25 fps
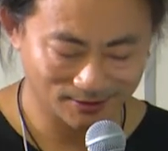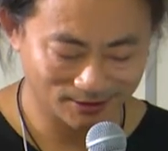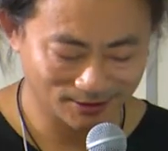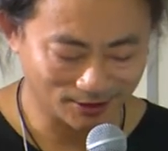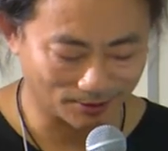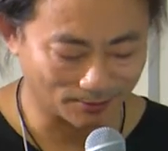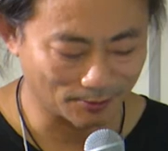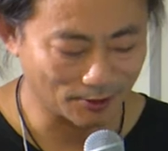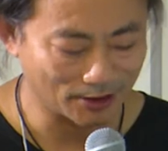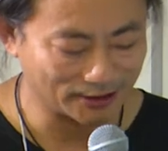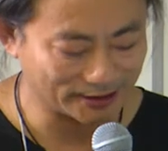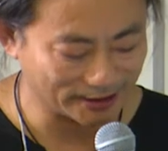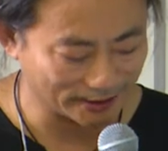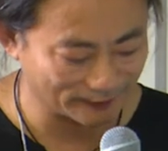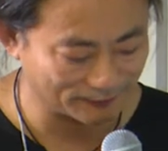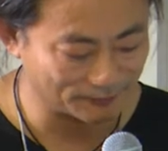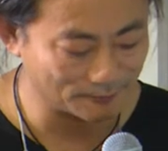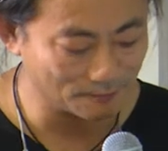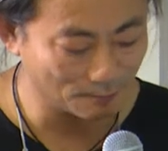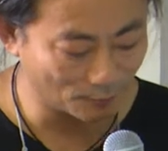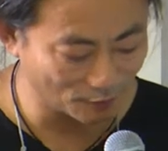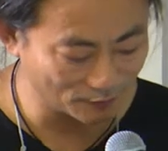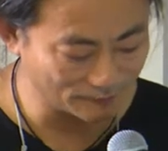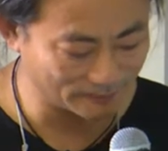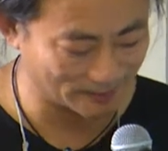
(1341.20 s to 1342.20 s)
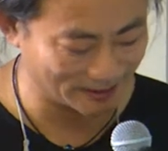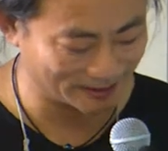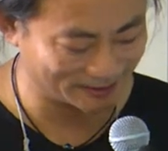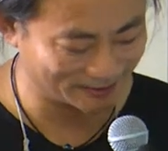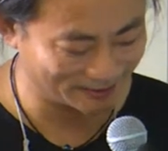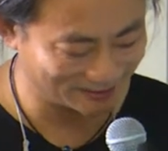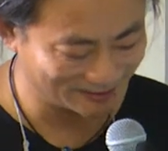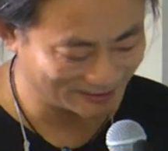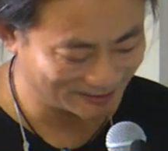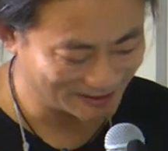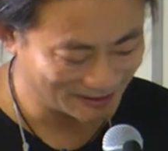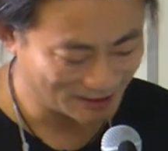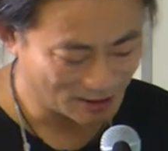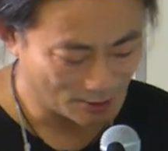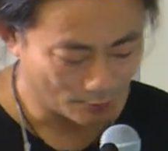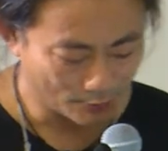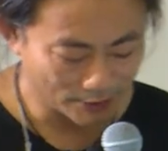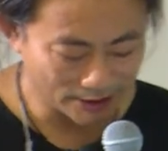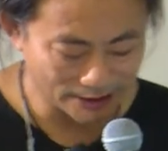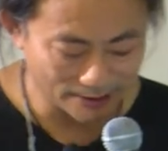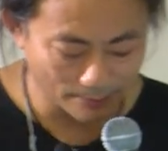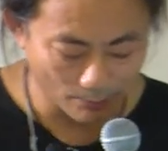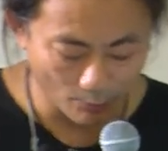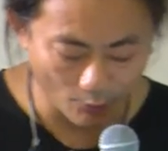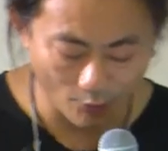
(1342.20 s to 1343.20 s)
cooperative movement.
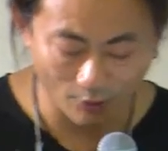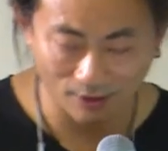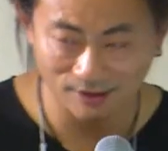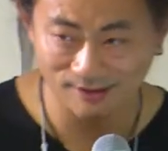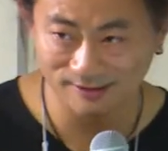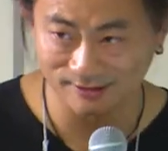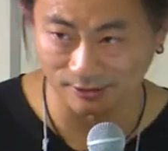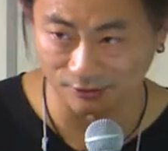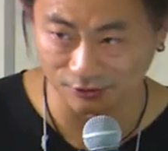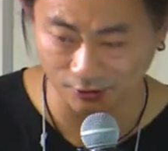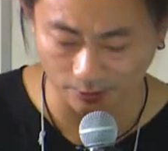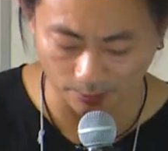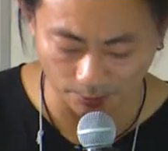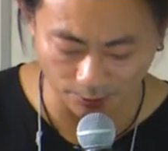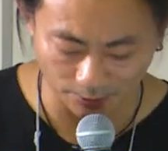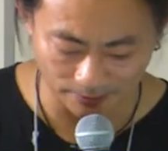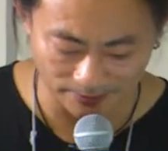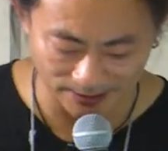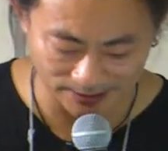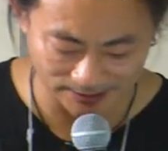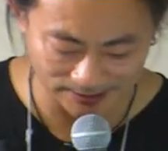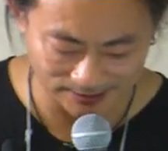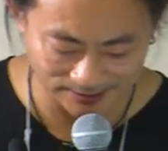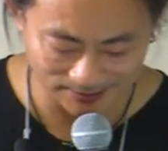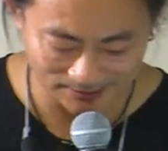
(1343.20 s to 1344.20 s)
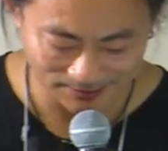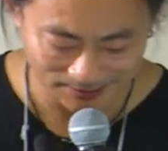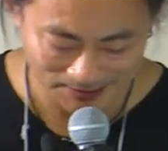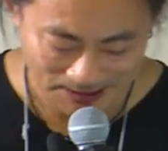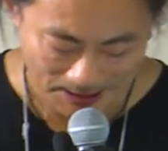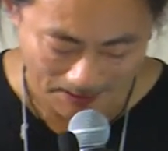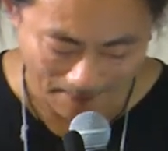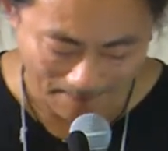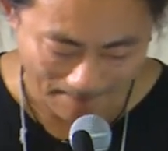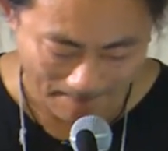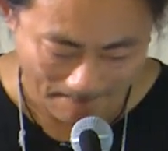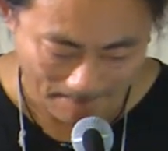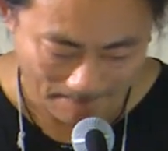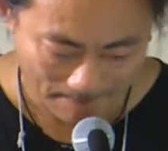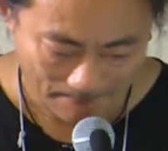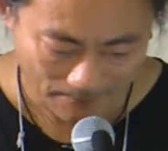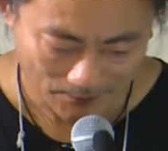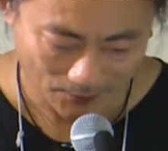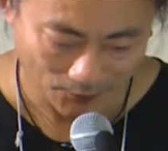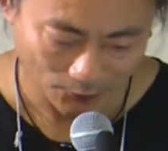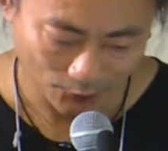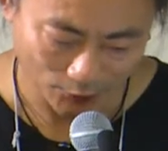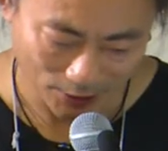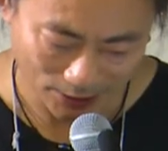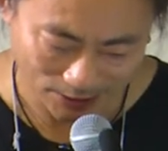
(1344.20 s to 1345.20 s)
We need more social movements.
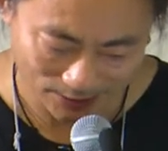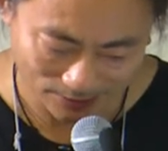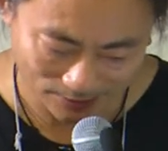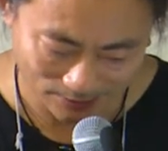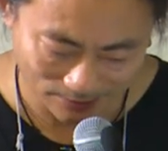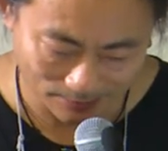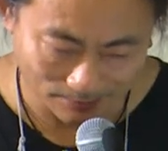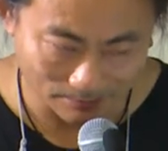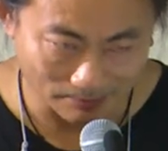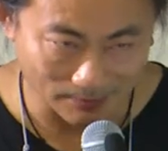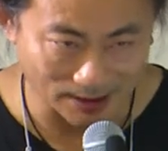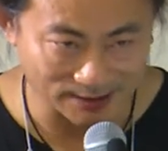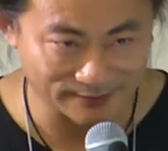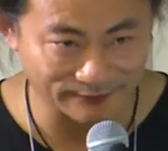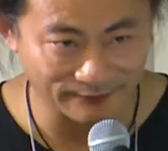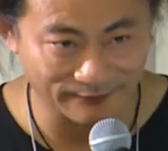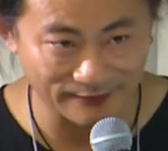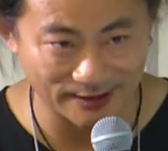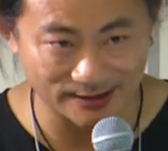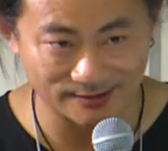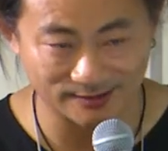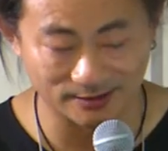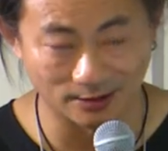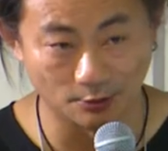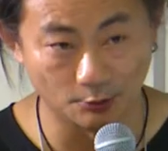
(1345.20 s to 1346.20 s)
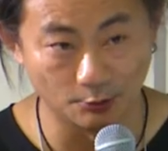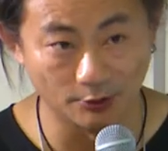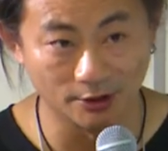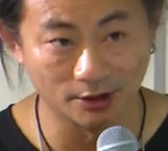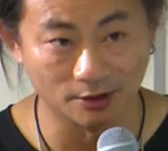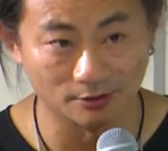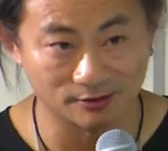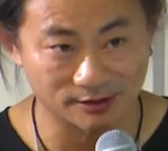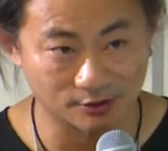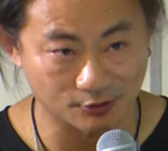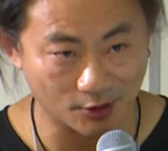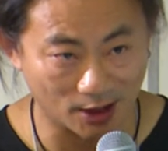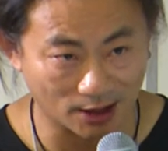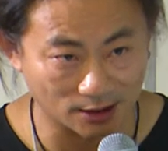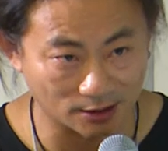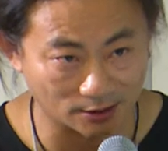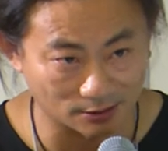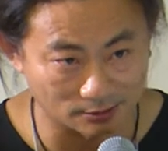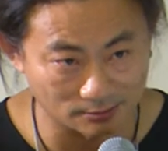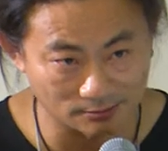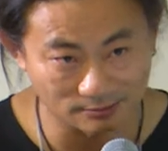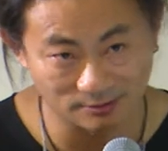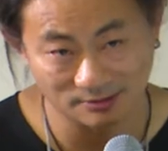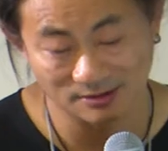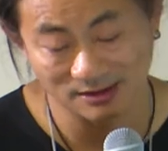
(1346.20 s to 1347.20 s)
We must face the real
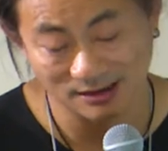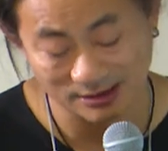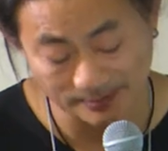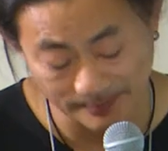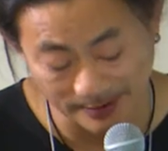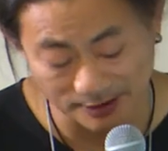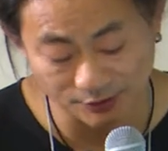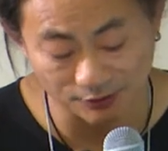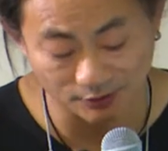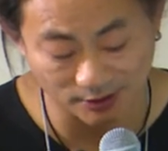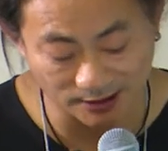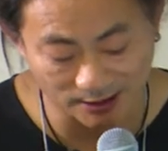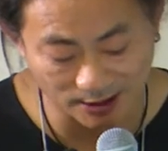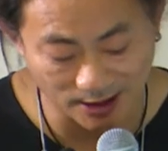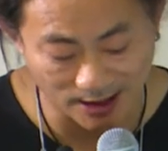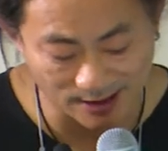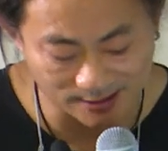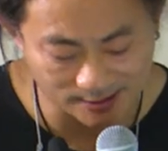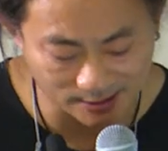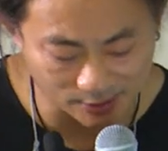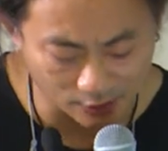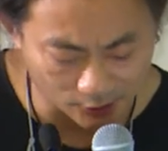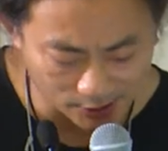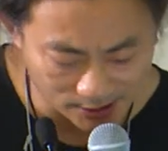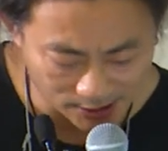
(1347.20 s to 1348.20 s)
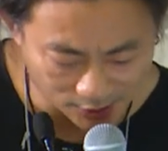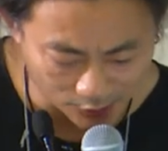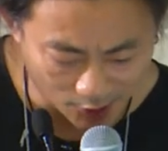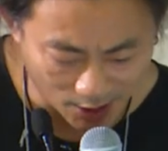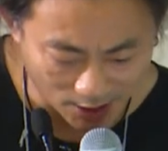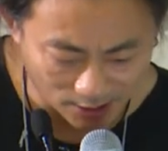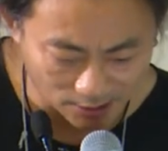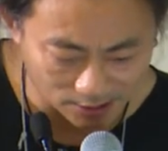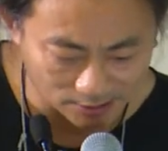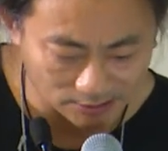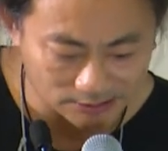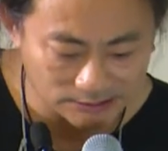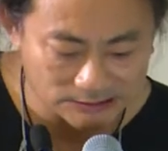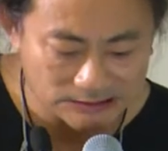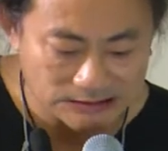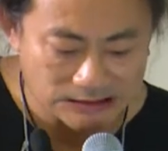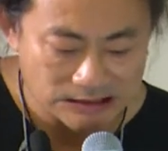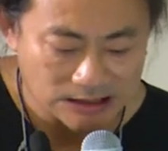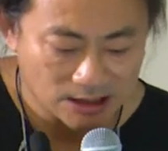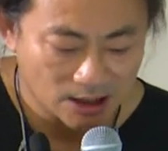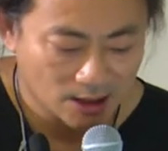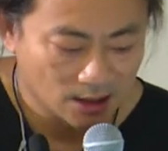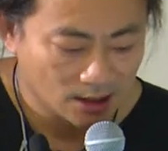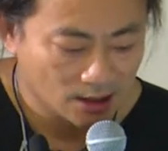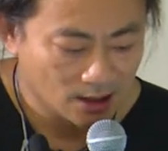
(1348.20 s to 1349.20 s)
struggle, especially class struggle,
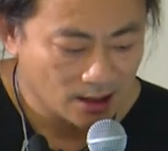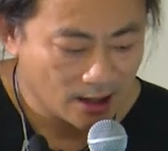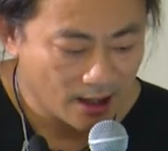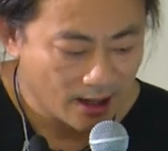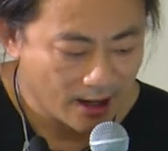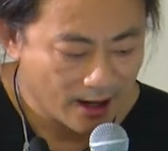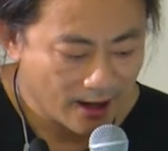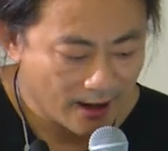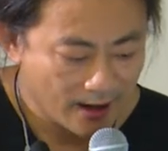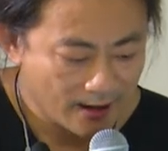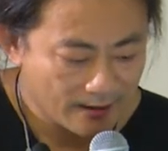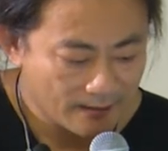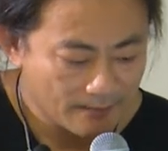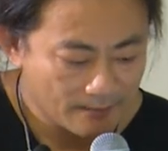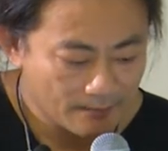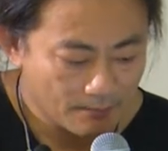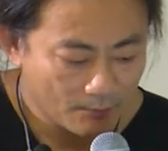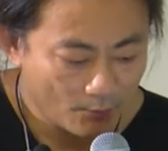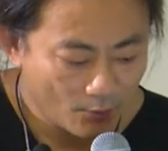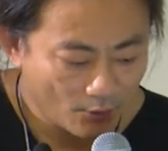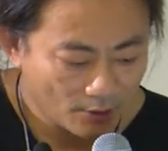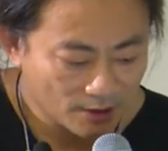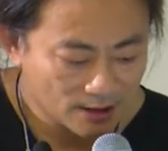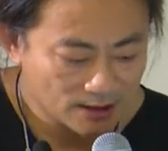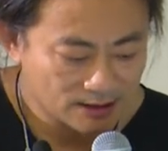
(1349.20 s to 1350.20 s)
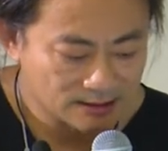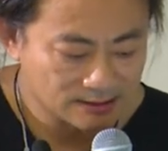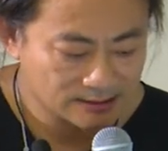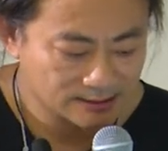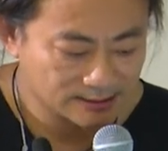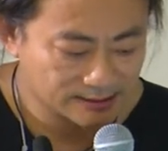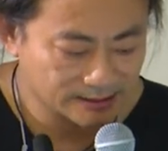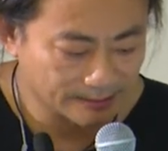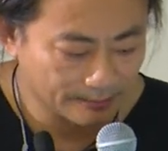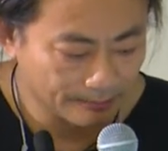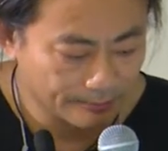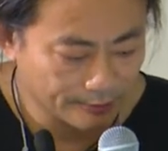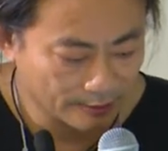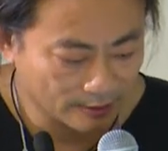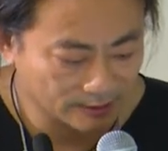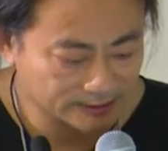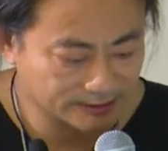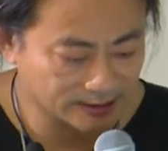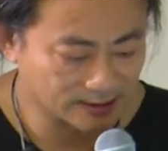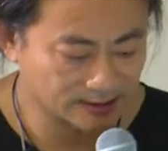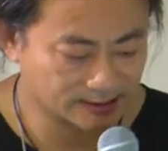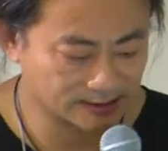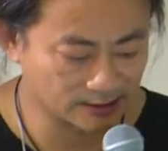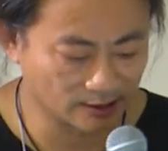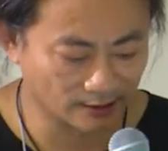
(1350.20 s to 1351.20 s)
and more
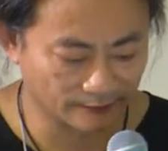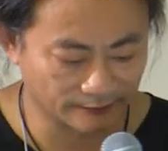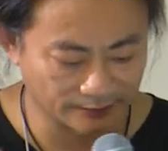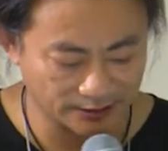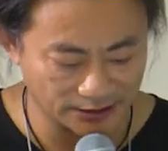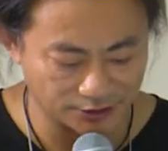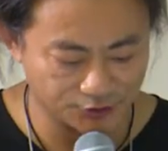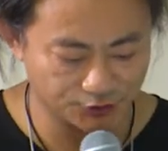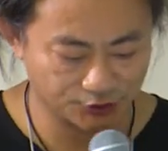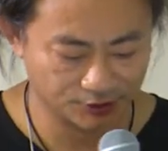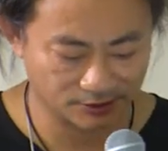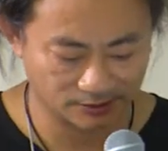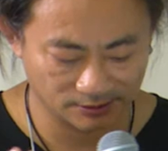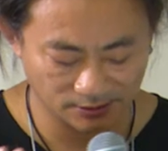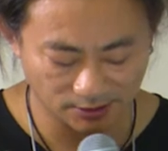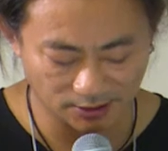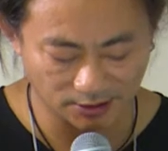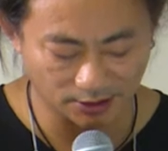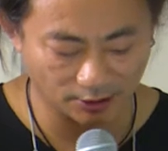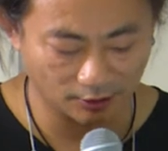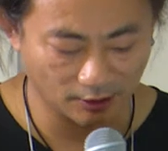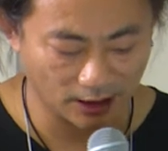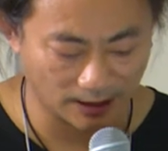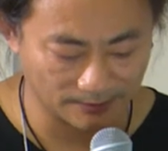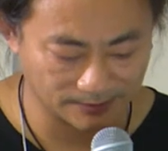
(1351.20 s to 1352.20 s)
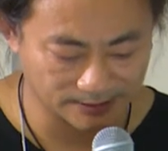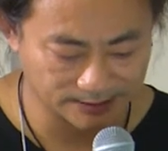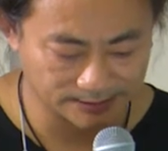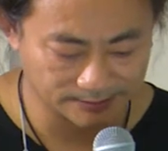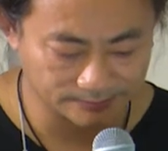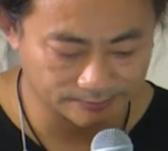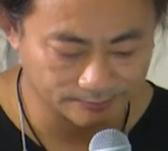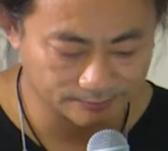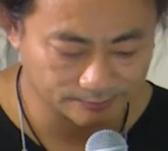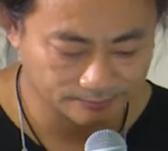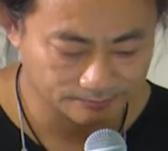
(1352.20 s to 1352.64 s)
symbiosis of each co-ops.